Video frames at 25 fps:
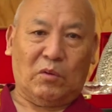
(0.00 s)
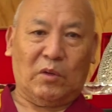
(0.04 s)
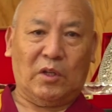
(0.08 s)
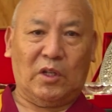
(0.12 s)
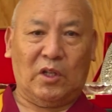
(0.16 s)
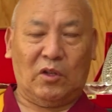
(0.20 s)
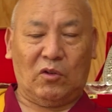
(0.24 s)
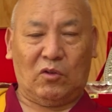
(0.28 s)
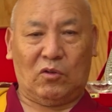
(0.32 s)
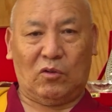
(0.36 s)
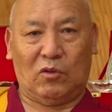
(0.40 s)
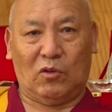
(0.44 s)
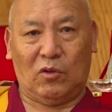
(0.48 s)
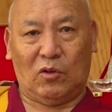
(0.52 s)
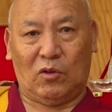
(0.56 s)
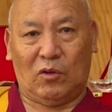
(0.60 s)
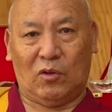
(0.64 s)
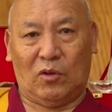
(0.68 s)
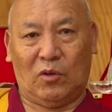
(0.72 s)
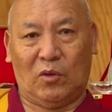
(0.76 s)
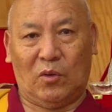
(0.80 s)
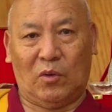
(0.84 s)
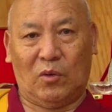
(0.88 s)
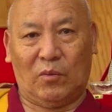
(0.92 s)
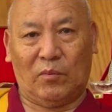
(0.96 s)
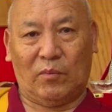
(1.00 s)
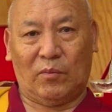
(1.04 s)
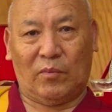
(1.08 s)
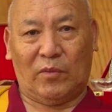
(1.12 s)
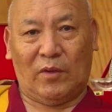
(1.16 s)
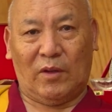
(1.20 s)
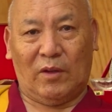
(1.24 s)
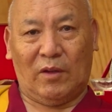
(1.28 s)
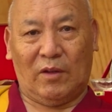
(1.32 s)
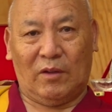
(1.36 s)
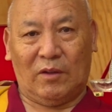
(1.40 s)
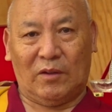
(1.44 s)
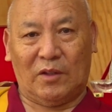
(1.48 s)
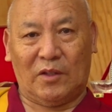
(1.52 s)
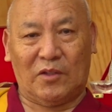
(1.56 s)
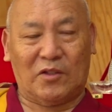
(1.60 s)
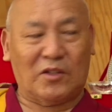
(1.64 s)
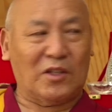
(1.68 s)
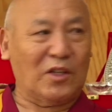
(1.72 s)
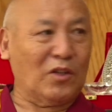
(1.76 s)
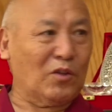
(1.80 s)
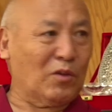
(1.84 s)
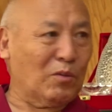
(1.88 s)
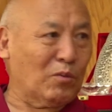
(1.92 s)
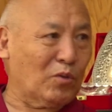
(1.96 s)
we need to know the
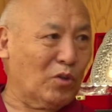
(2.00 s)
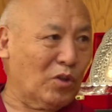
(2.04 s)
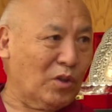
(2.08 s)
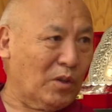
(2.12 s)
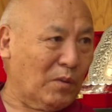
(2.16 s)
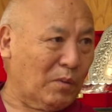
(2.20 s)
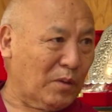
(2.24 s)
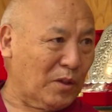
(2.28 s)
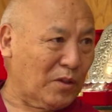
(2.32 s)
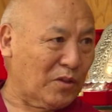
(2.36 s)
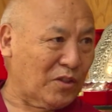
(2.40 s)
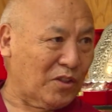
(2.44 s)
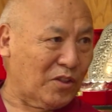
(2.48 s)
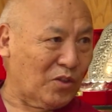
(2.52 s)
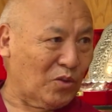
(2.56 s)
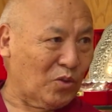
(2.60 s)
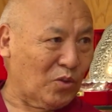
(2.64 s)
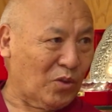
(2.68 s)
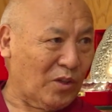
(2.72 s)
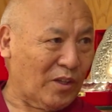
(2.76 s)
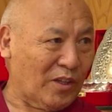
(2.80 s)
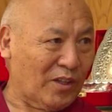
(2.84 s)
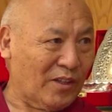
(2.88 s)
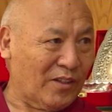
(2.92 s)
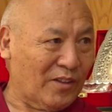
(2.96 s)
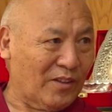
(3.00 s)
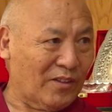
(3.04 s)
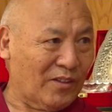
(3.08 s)
state of 21st century.